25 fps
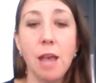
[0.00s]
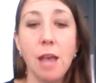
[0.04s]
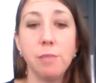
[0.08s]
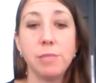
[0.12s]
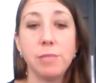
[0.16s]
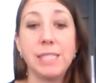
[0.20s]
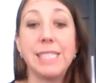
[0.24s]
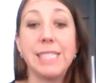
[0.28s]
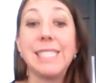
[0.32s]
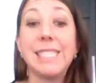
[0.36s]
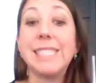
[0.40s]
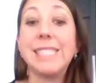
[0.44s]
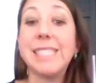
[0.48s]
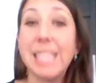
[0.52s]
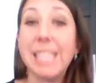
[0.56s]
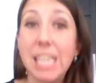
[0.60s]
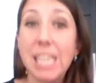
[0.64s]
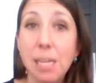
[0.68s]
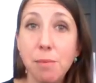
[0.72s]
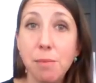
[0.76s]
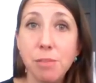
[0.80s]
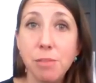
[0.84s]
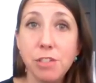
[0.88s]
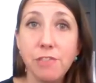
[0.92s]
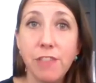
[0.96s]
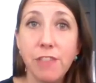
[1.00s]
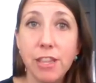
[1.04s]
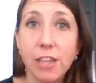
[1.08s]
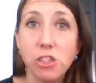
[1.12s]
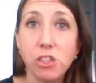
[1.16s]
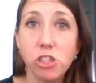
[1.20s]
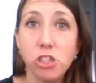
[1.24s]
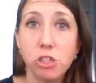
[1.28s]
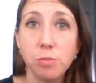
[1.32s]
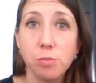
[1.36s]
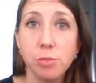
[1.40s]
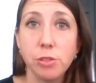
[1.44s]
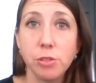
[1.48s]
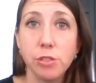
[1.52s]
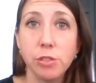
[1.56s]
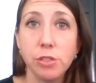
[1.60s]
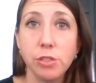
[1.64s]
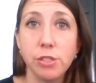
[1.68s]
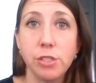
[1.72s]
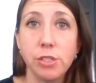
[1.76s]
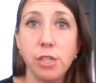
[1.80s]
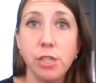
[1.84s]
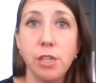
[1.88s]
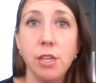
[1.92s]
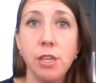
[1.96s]
steamed
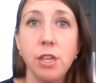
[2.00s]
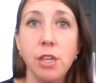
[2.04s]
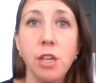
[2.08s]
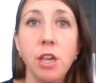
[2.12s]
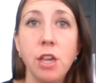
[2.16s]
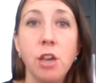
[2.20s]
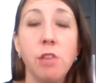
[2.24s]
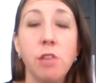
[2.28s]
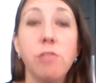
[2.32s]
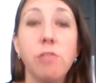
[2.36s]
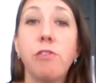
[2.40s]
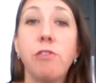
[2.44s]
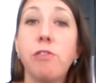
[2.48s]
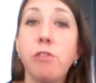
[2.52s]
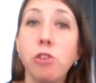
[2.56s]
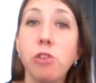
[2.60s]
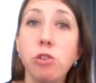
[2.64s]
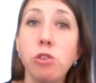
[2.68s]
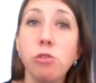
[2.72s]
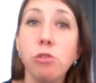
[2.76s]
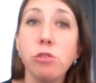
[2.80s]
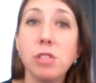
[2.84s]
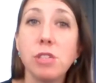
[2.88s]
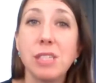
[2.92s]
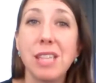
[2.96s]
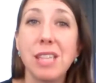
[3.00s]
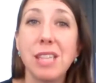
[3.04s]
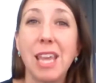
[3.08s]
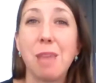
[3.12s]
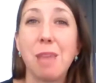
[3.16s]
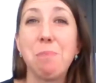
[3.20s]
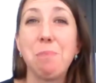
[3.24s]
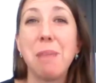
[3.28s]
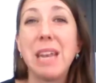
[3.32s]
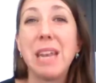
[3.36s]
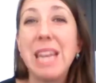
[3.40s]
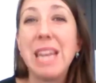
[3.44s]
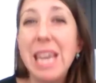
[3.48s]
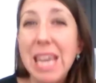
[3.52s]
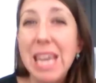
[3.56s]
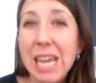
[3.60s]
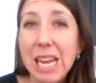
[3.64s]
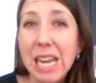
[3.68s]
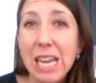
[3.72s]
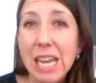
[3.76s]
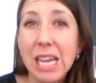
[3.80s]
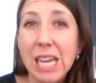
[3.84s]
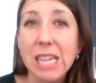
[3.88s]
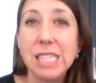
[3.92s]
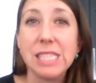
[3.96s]
vegetables, fruits like
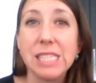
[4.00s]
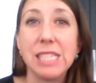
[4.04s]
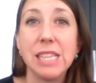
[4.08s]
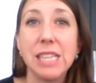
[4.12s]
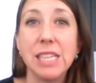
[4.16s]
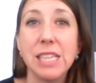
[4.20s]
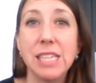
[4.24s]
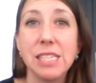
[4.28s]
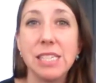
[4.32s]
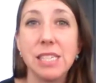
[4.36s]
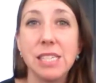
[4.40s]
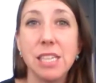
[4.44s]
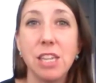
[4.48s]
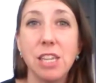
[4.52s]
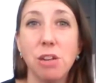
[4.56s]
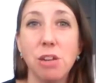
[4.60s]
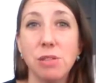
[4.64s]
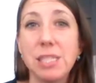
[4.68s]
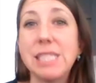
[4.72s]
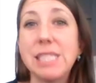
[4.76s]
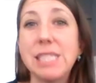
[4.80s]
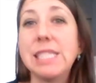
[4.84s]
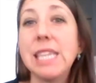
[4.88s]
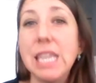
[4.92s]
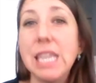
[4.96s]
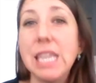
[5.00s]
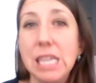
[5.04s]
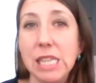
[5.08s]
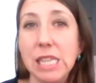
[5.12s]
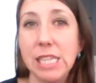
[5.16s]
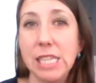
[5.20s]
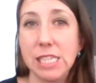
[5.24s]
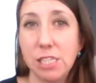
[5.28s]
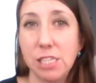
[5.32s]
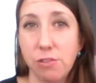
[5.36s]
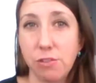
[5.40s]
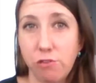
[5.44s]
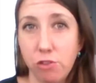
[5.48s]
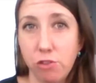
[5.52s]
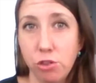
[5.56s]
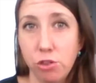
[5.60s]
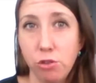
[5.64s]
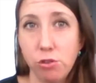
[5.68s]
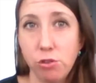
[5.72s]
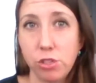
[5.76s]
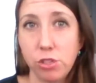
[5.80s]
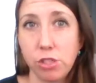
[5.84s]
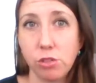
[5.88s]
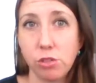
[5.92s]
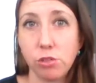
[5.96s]
bananas and these, seedless
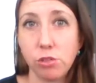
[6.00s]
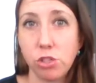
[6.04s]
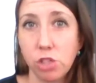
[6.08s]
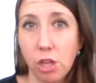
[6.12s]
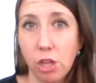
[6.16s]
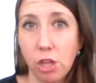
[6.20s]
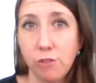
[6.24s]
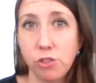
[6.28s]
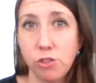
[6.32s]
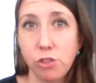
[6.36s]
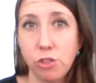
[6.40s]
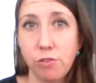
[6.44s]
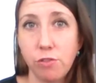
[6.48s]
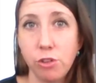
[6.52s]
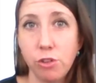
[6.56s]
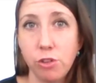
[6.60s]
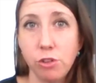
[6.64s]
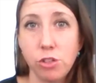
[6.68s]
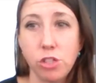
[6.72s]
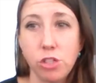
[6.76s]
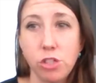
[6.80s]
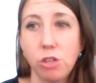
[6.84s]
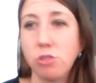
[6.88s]
fruits, so softer fruits.